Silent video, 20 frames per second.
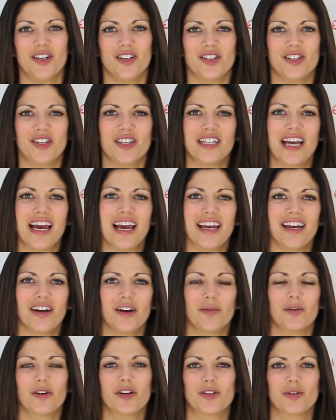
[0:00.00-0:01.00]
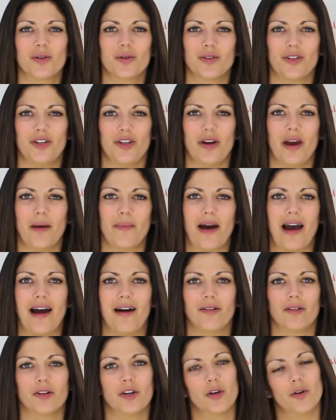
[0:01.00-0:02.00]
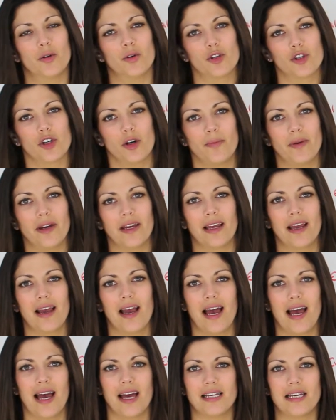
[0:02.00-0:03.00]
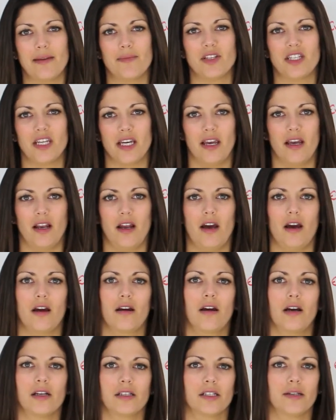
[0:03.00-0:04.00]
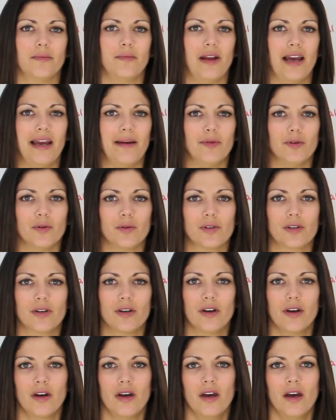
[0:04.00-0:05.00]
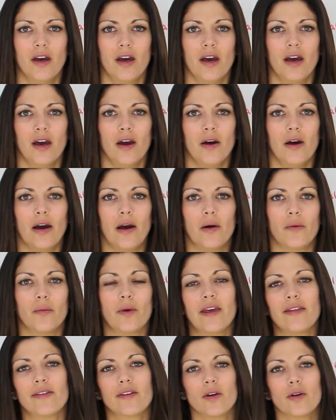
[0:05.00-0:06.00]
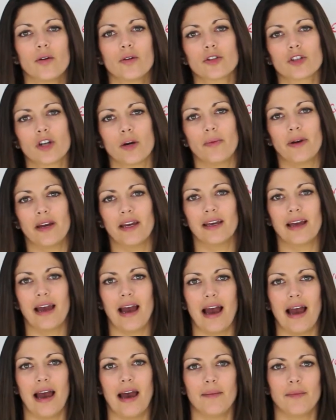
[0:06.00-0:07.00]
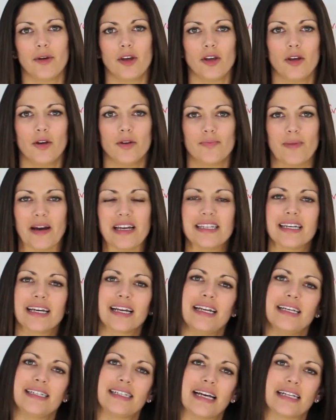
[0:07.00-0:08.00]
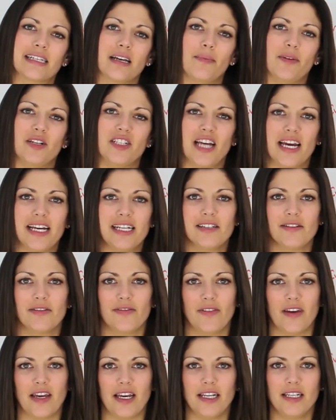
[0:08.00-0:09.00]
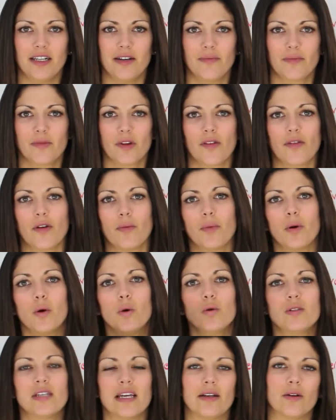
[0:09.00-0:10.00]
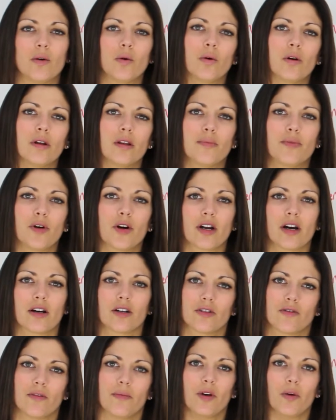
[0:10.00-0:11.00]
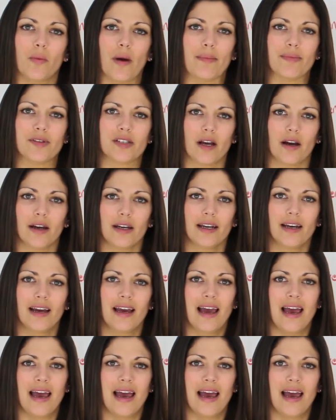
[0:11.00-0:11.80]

today I want to talk to you about Google Shopping and in particular custom labels. With Google Shopping, you basically set up a data feed that pulls in all of the products from your website